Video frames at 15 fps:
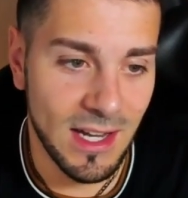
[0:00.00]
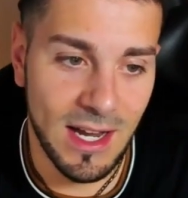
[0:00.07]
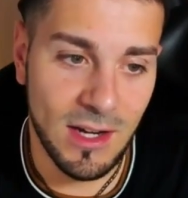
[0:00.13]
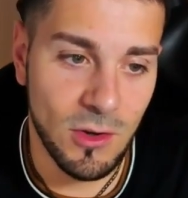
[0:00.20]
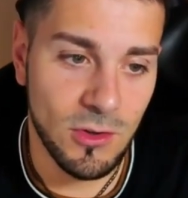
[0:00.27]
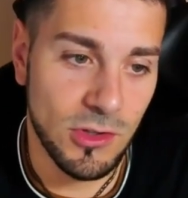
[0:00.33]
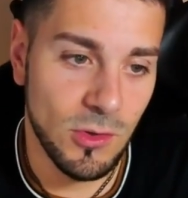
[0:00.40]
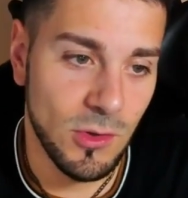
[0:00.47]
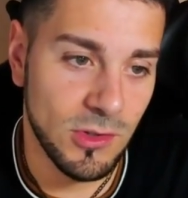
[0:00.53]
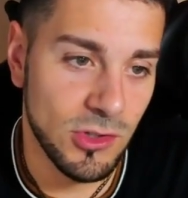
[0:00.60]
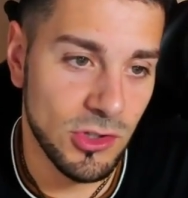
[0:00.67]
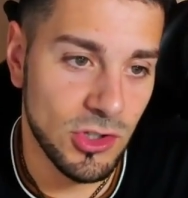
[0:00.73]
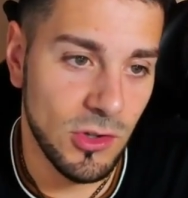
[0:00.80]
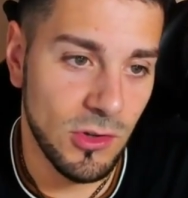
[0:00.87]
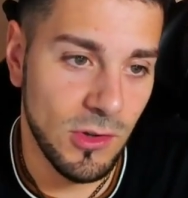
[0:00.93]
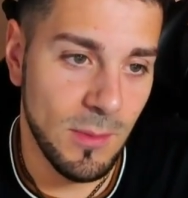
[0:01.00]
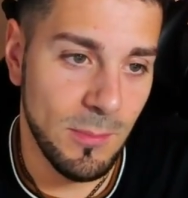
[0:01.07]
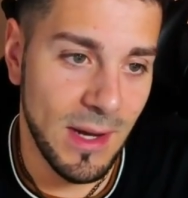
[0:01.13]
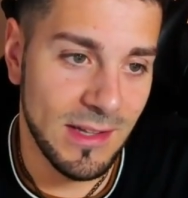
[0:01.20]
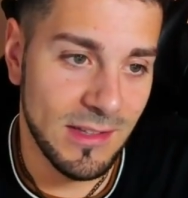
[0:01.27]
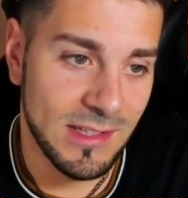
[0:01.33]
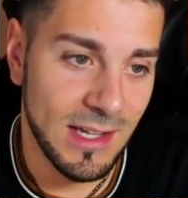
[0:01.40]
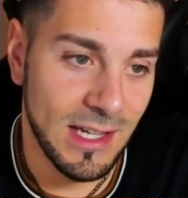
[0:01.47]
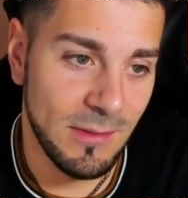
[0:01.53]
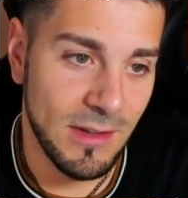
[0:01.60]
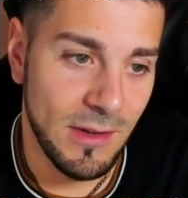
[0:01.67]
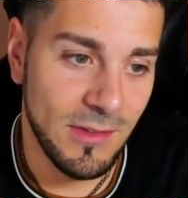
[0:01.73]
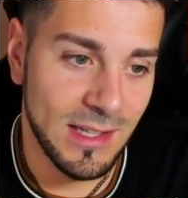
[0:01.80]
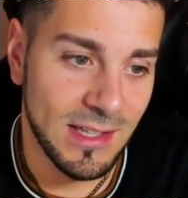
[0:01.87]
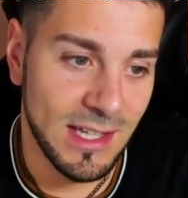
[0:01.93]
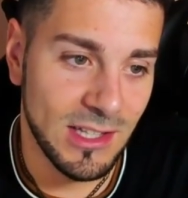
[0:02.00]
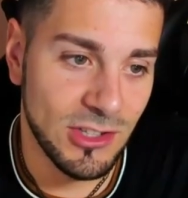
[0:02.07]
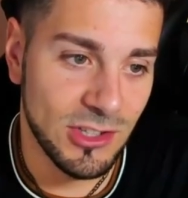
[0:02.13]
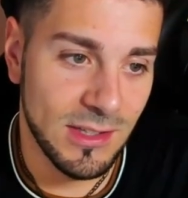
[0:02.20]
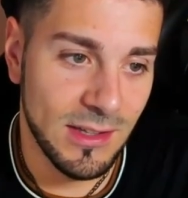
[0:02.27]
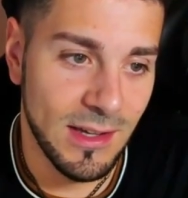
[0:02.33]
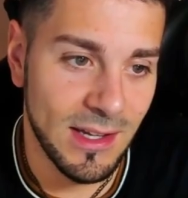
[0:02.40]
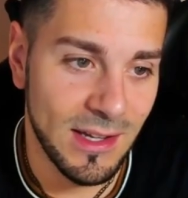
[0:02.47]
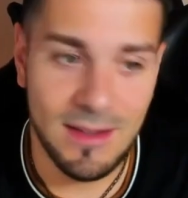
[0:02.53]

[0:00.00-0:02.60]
I also want to show you a master level variation,